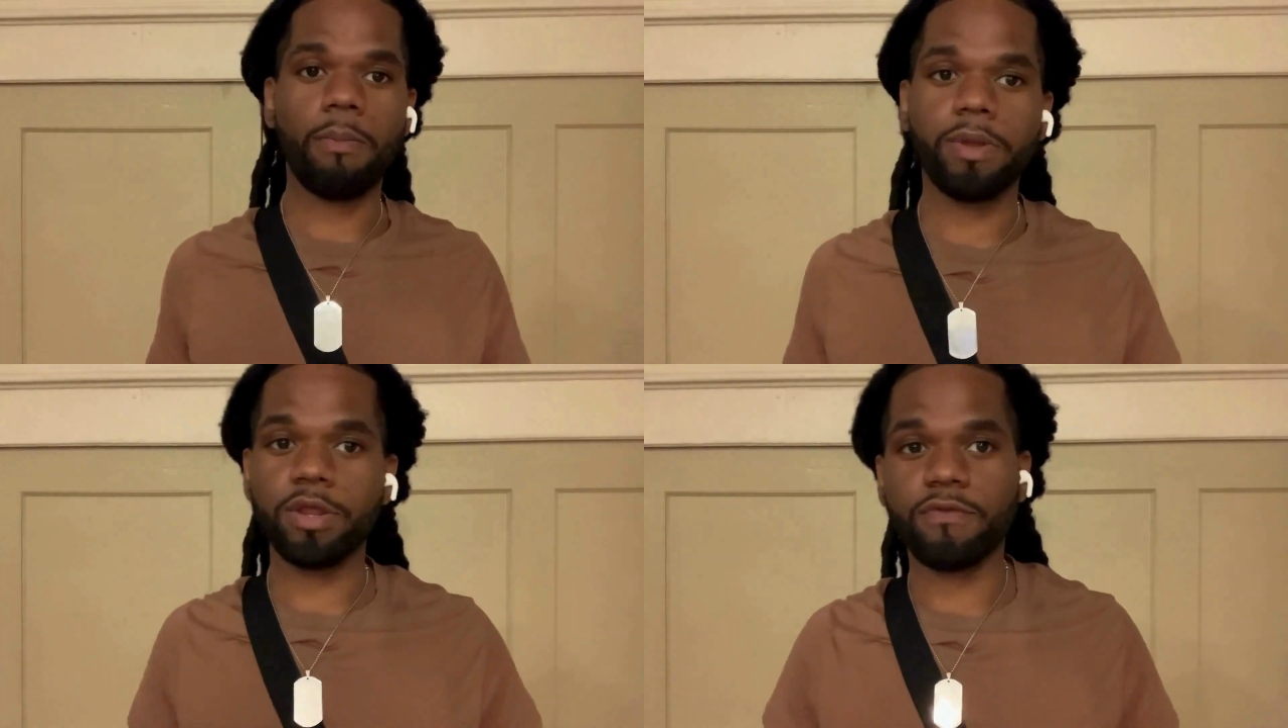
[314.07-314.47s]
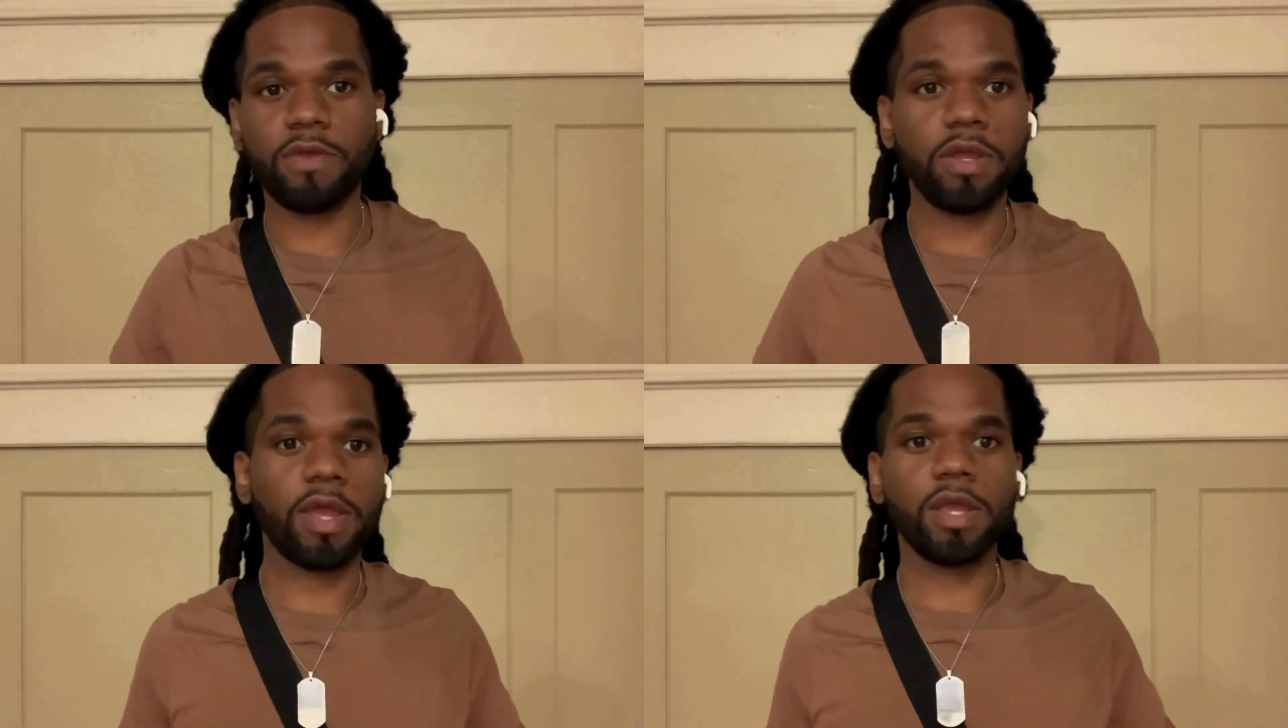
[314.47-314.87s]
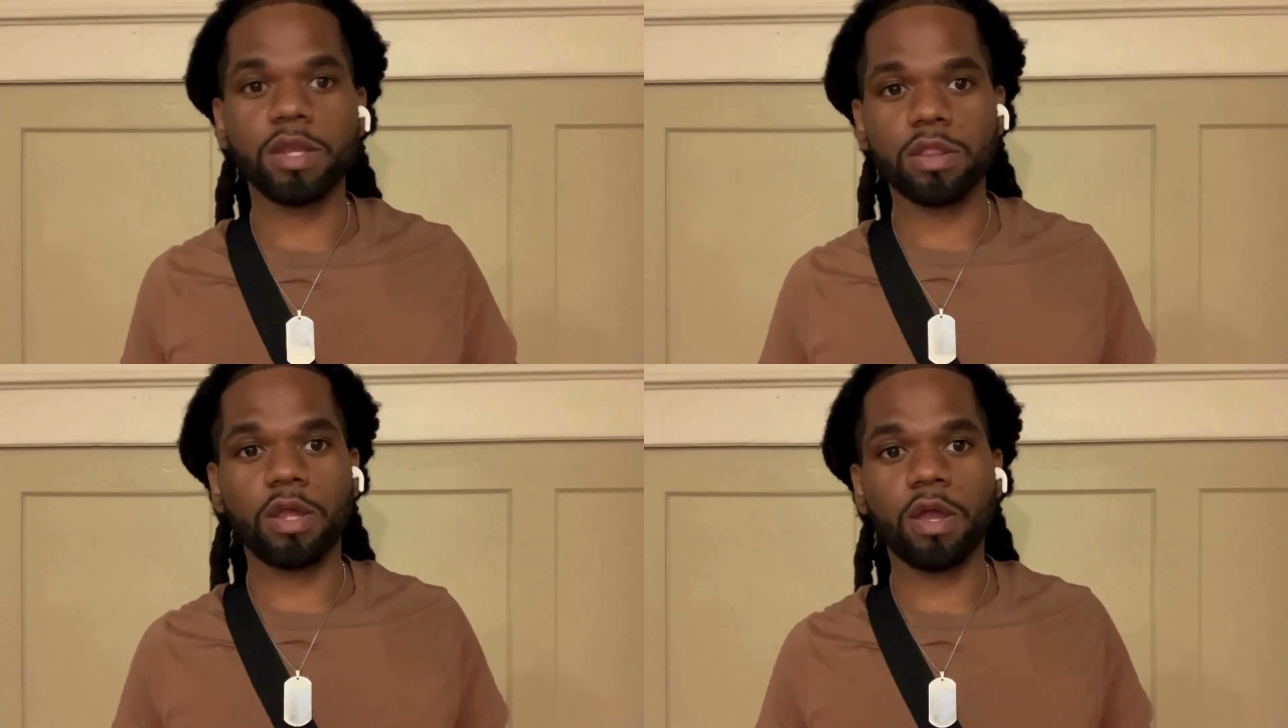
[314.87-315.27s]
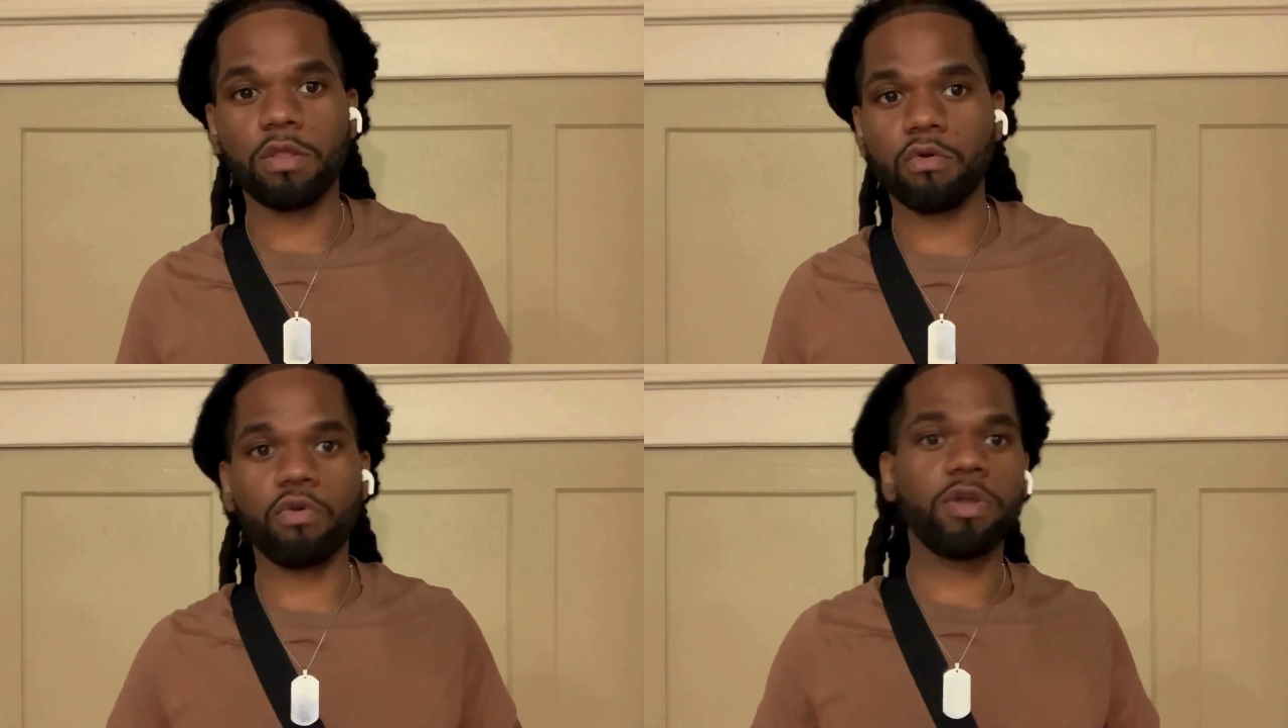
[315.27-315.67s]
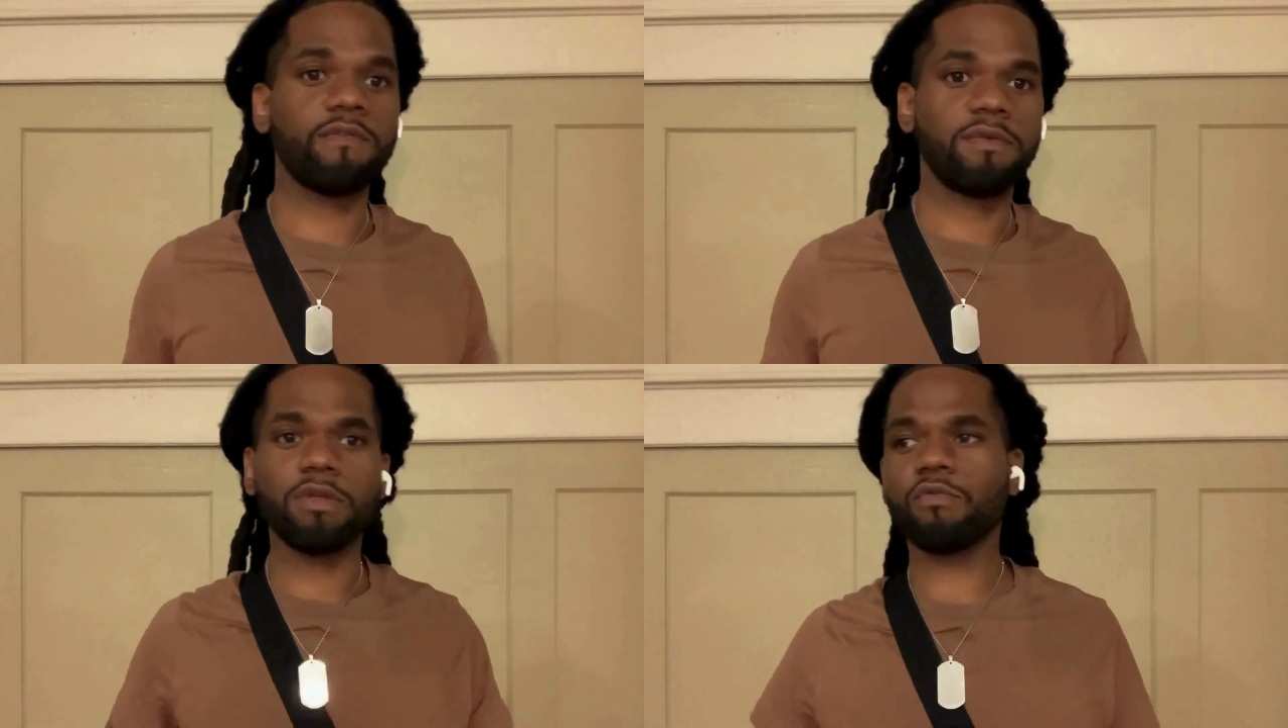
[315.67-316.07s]
And if EA get it together or if
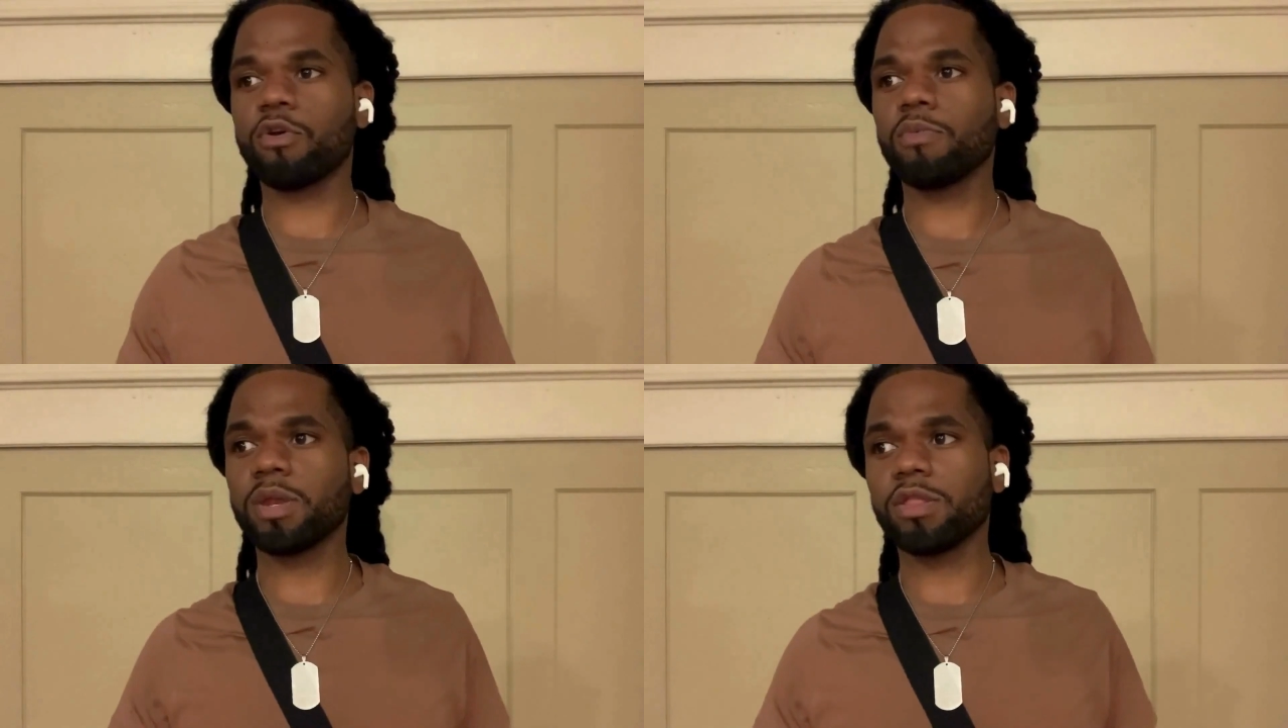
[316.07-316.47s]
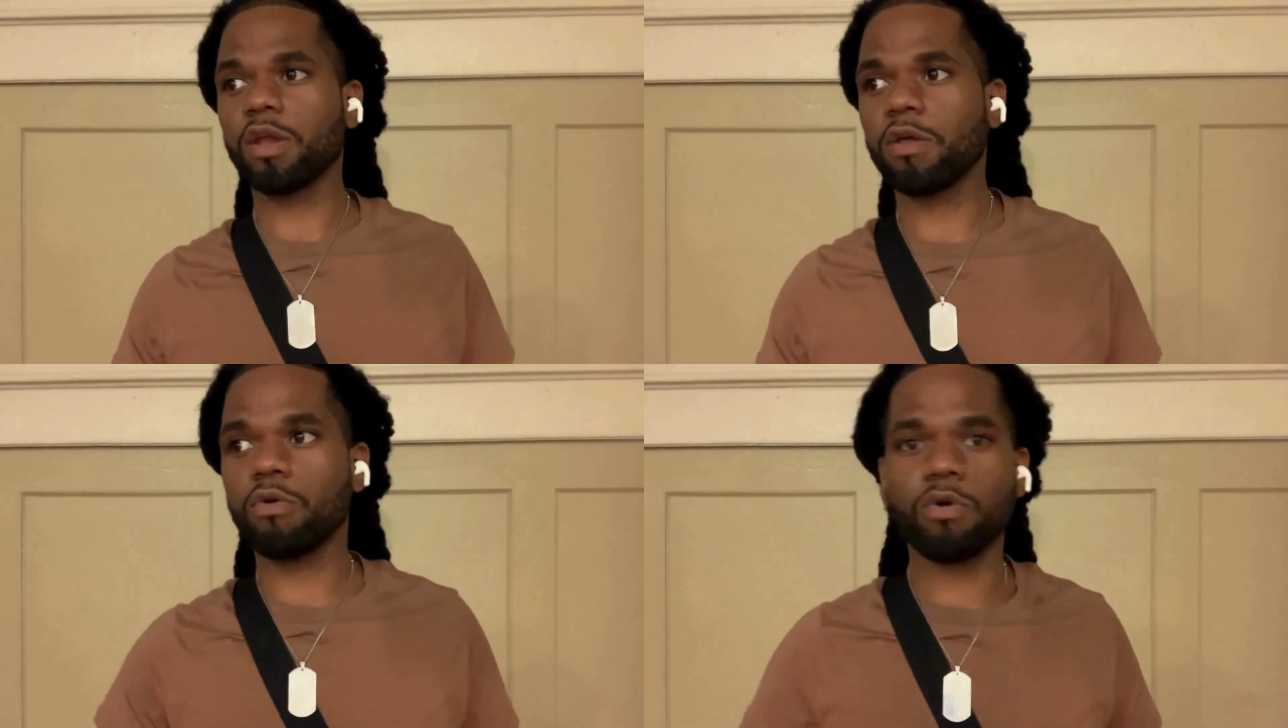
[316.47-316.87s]
NetherRealm get it together or